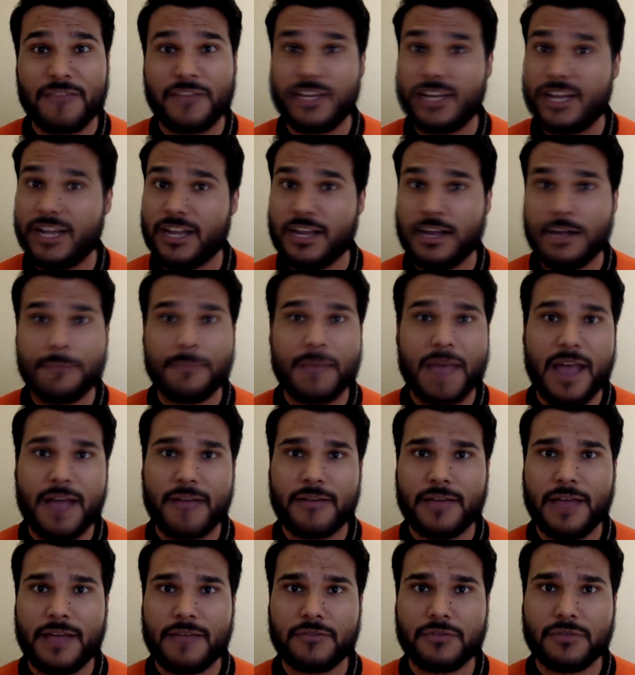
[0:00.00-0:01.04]
He didn't come
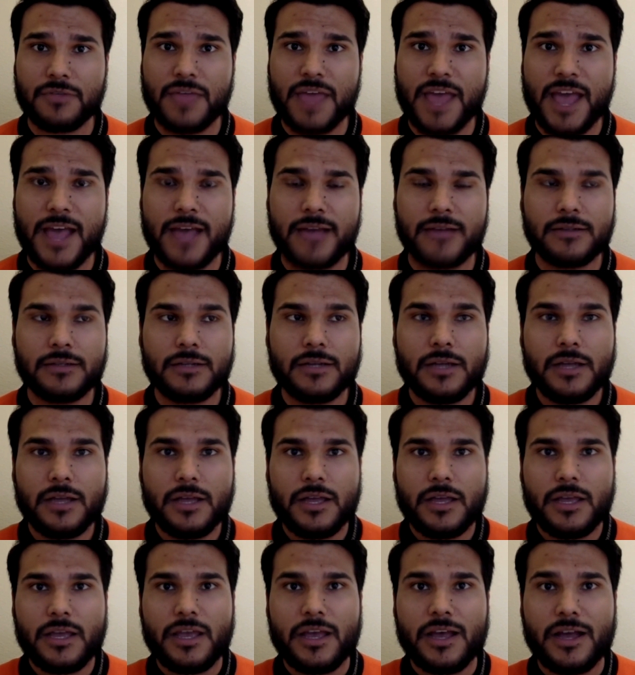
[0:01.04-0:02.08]
back after that.
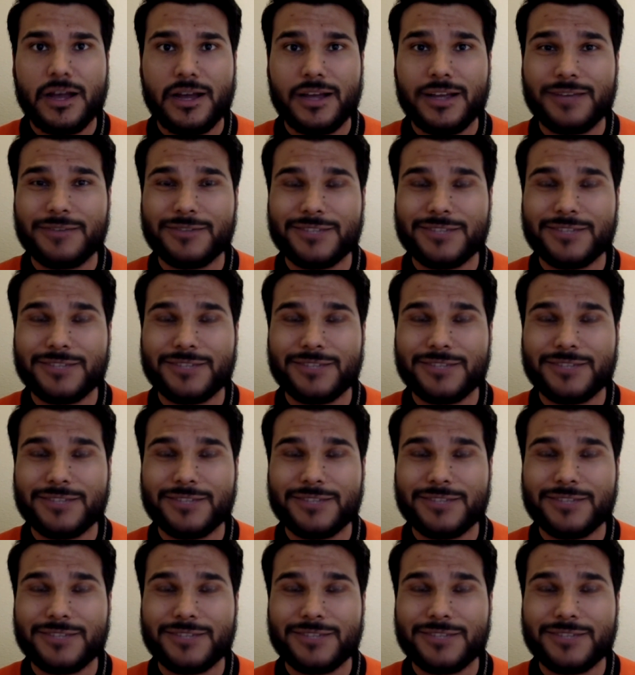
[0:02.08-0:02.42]
It